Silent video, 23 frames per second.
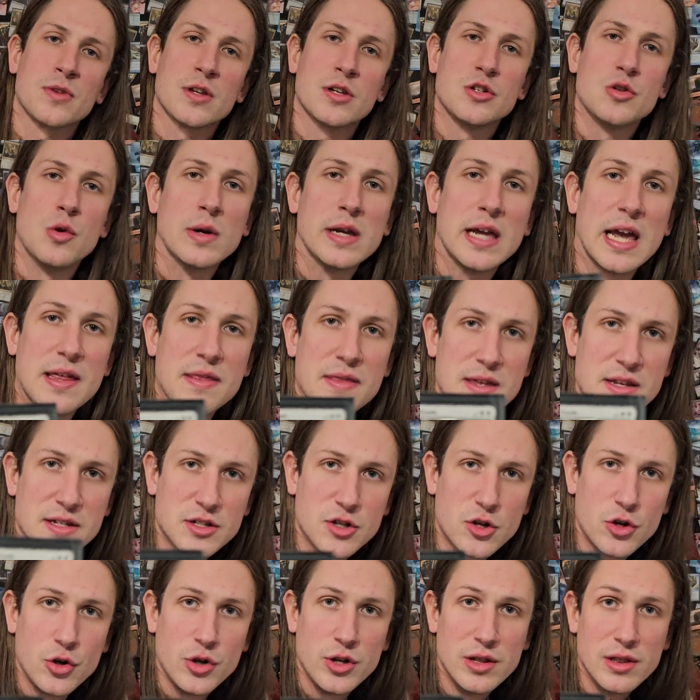So again, this
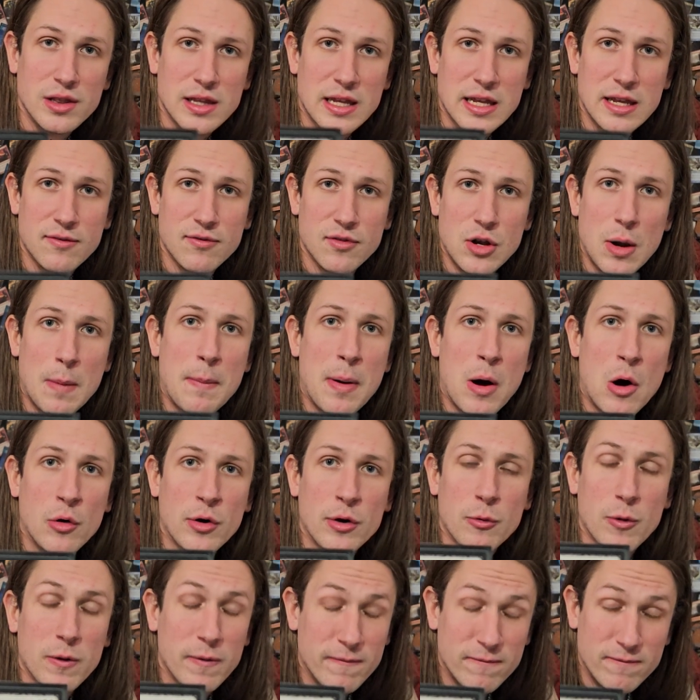could leave an
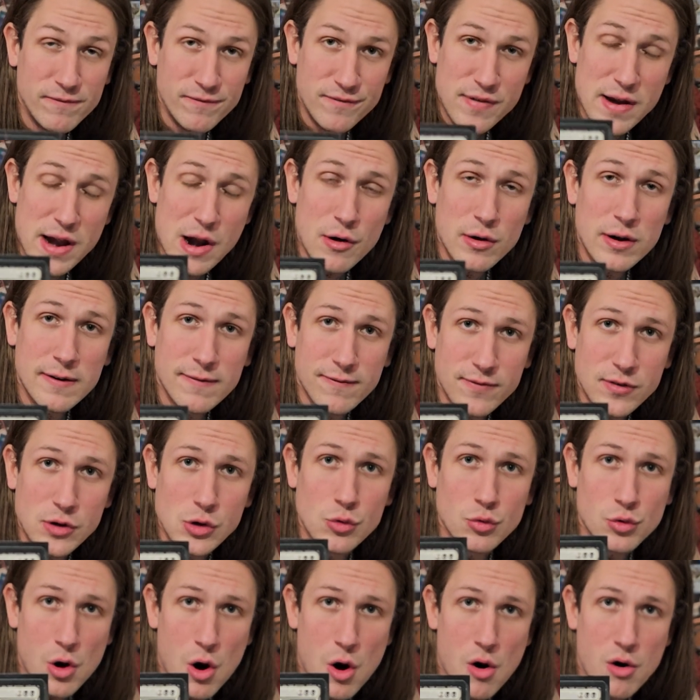opponent with very
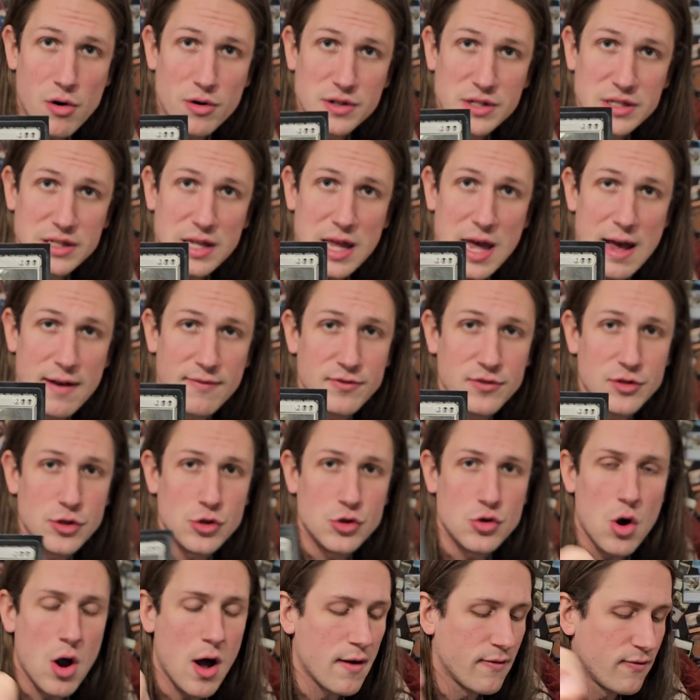few cards left to
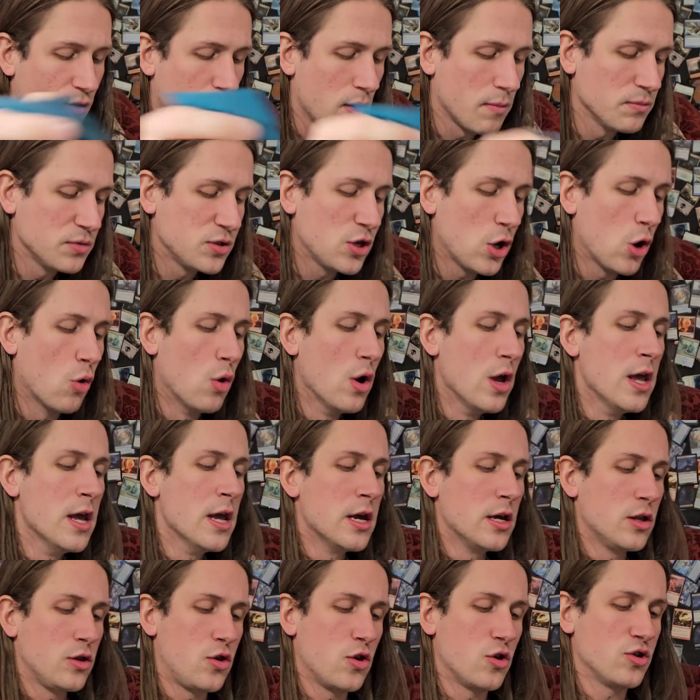draw from. So
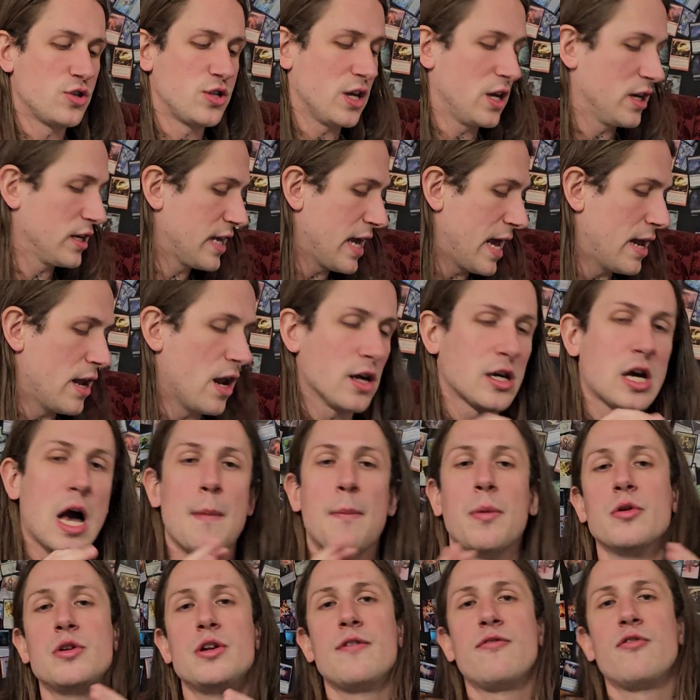there's, again, a
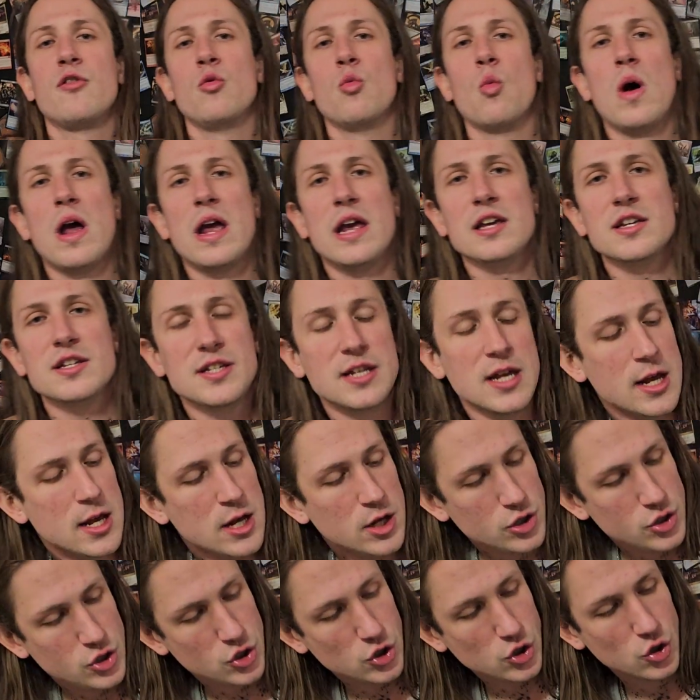couple different ways
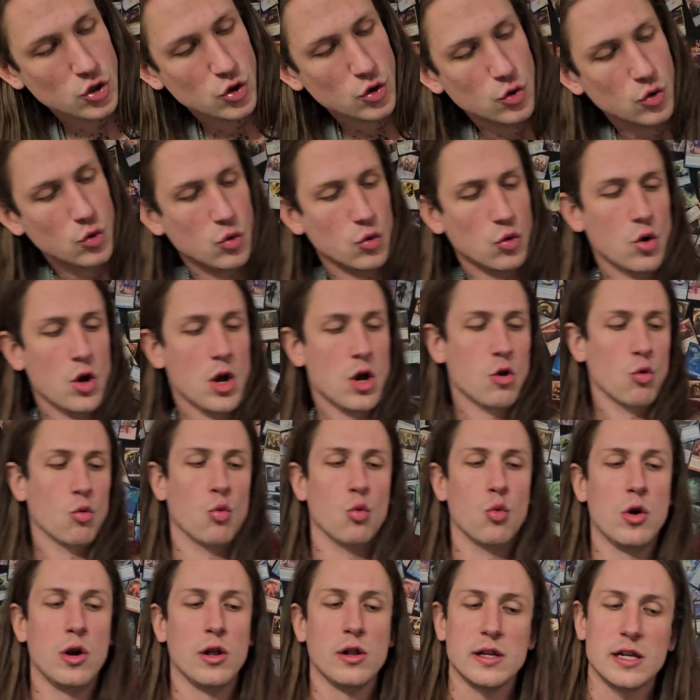to
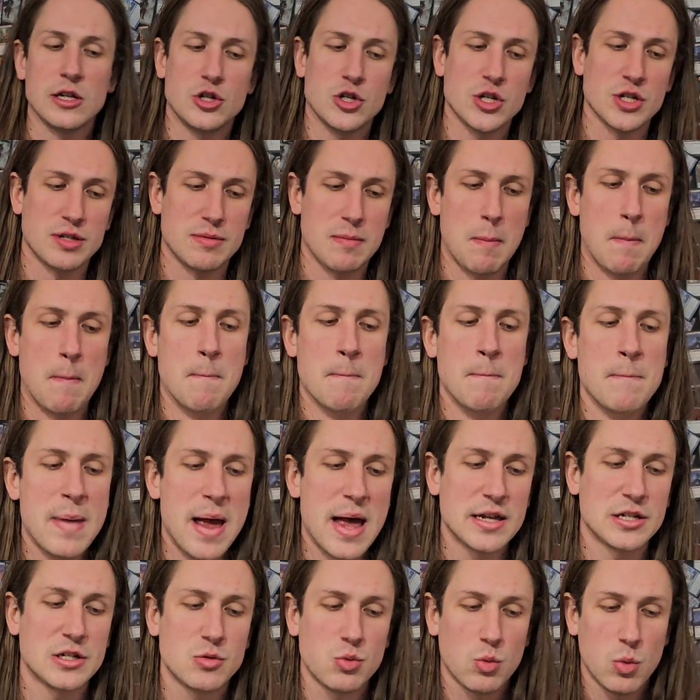really just
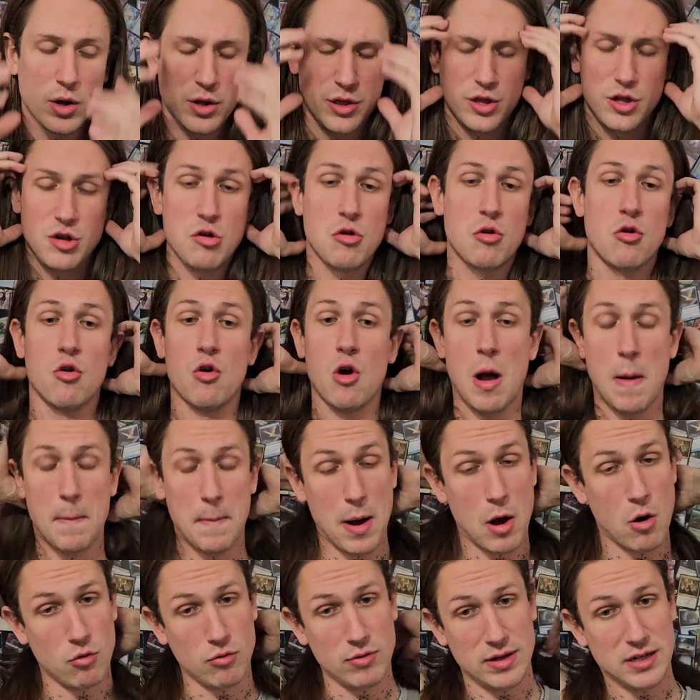mess with your
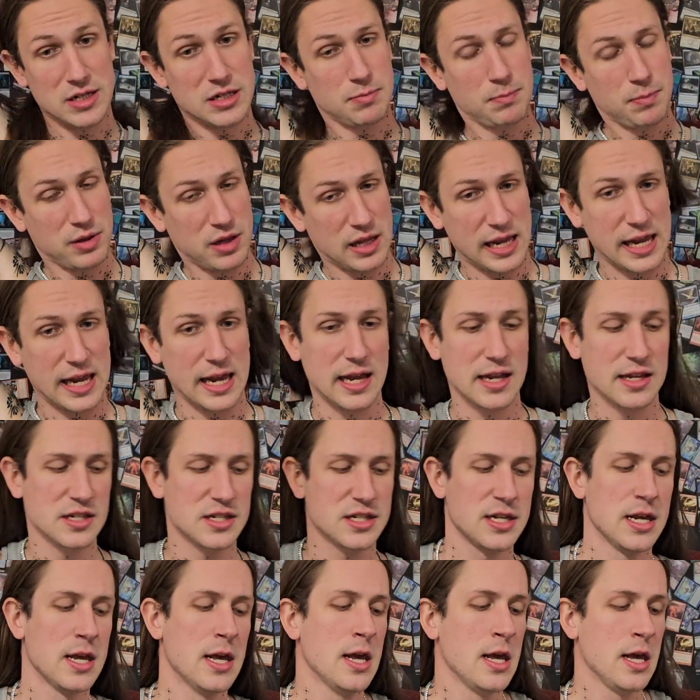opponent's
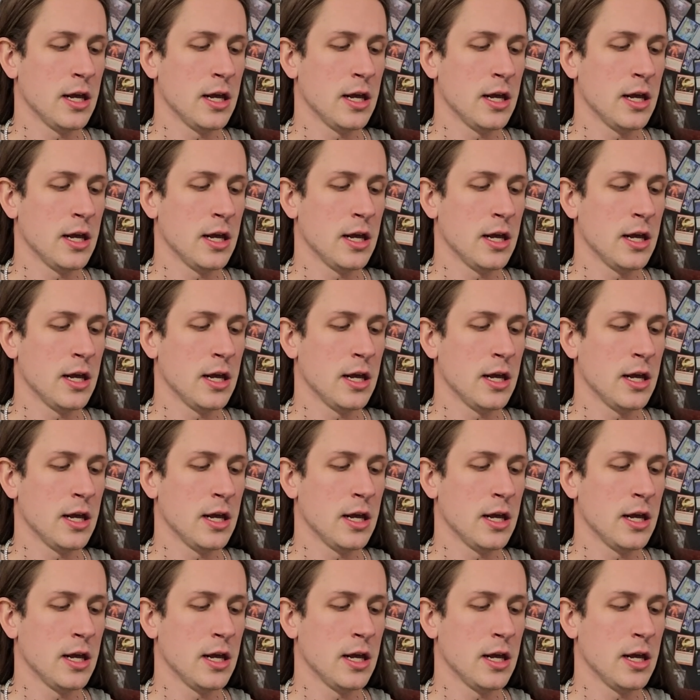plans.